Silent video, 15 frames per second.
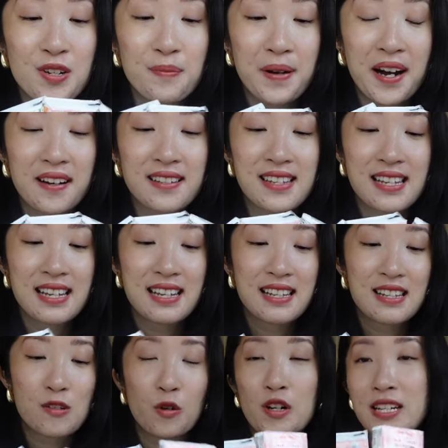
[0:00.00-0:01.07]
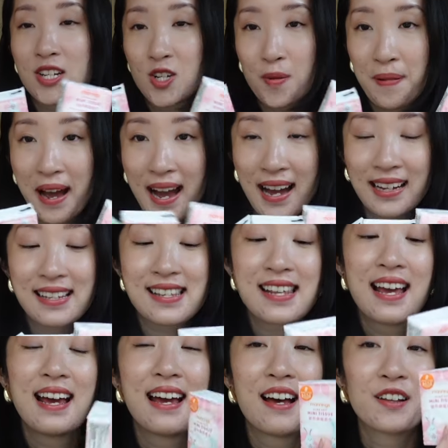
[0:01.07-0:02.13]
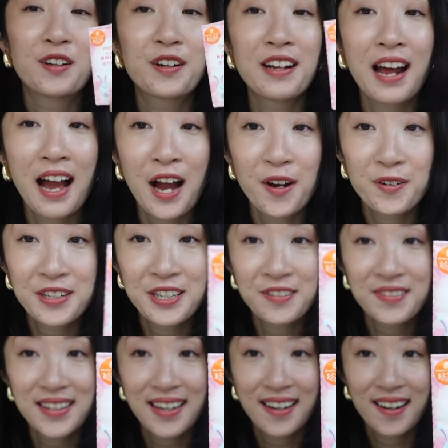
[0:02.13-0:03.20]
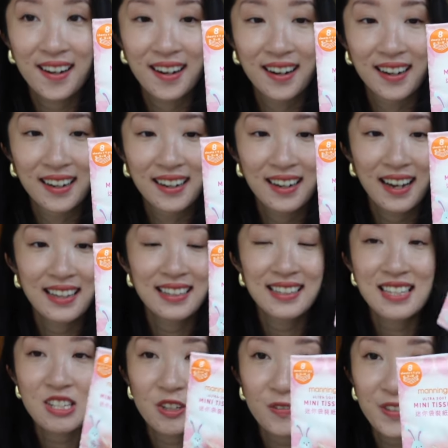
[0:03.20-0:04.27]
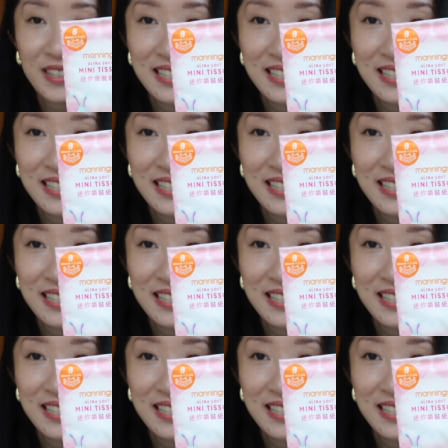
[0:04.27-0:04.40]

boxes or tissue packs. Look at how cute they are. I think these are for